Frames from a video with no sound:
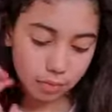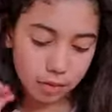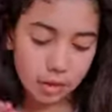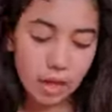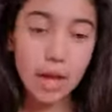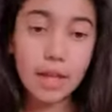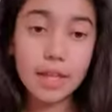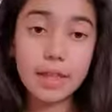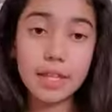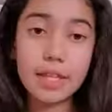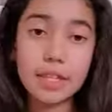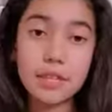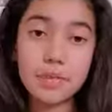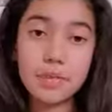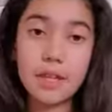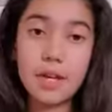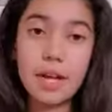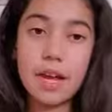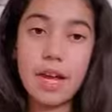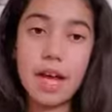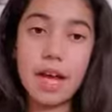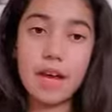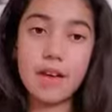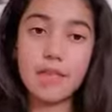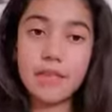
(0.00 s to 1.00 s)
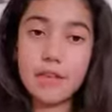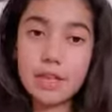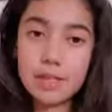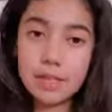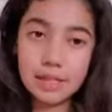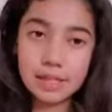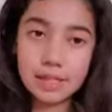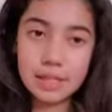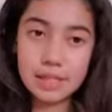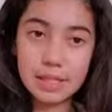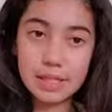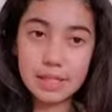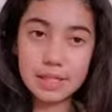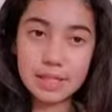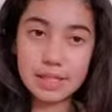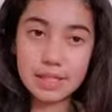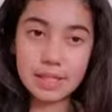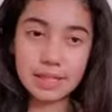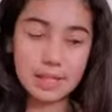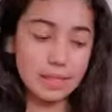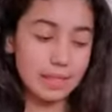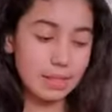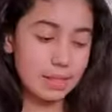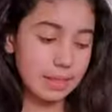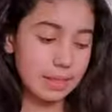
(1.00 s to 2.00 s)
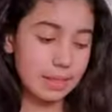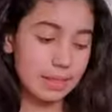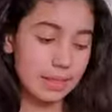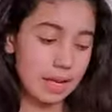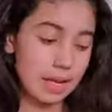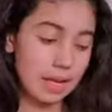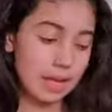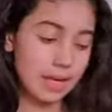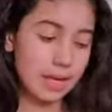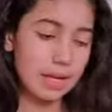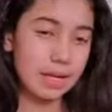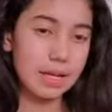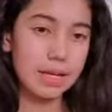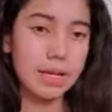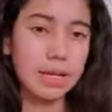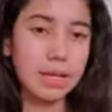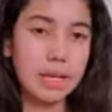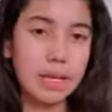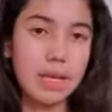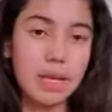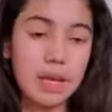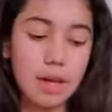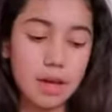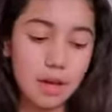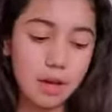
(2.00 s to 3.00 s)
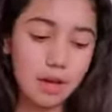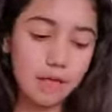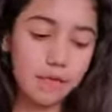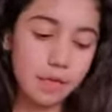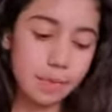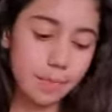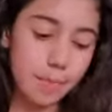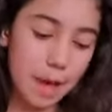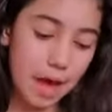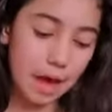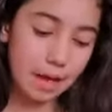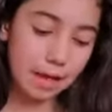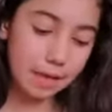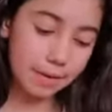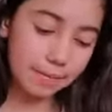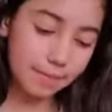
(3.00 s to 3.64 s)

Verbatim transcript: And that's what I have in this side of back.